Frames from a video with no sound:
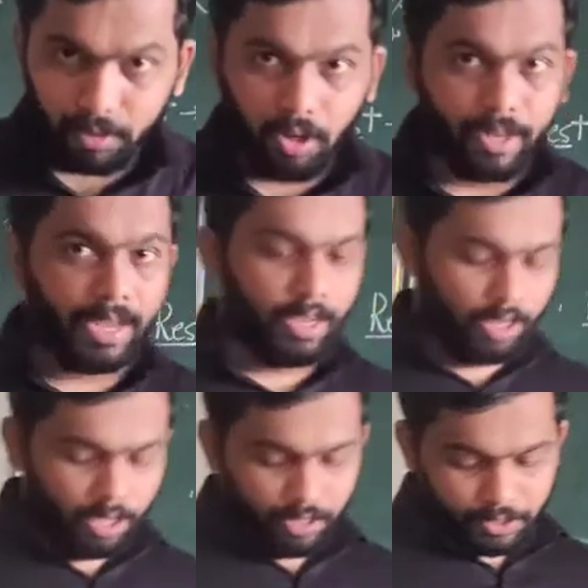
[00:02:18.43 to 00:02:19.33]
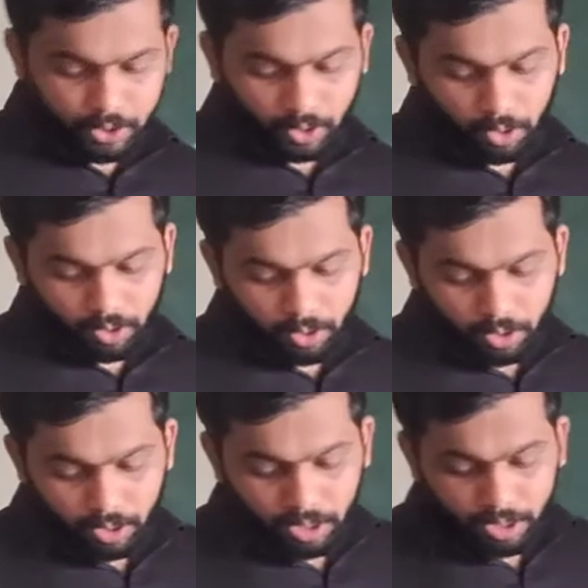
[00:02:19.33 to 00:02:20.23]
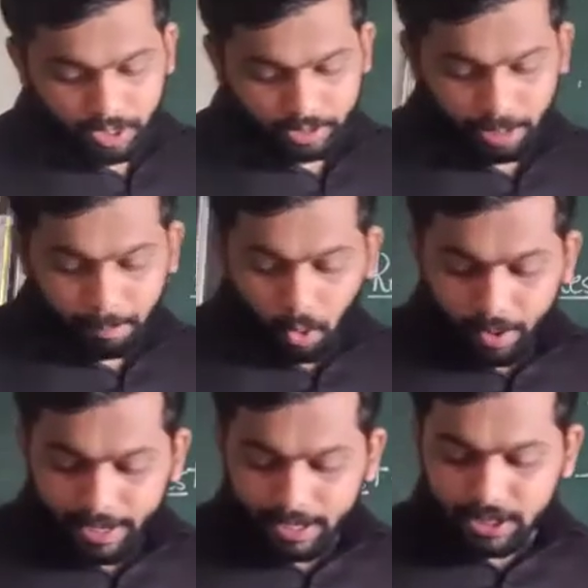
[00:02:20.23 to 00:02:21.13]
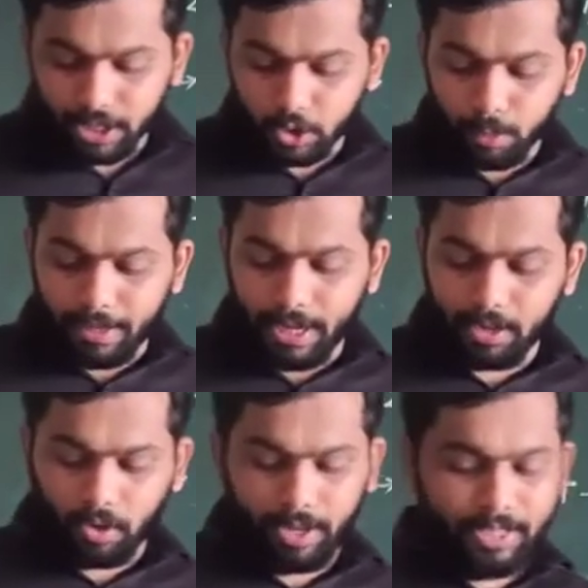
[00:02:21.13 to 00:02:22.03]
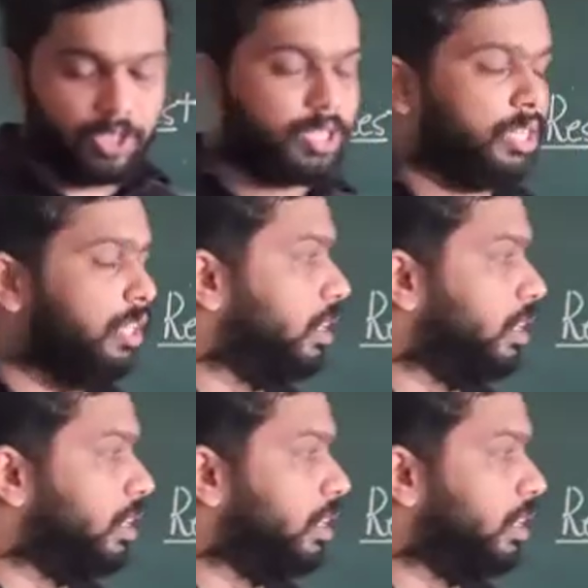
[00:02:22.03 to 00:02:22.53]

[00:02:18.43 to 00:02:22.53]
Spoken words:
Okay, so the body is said to be at rest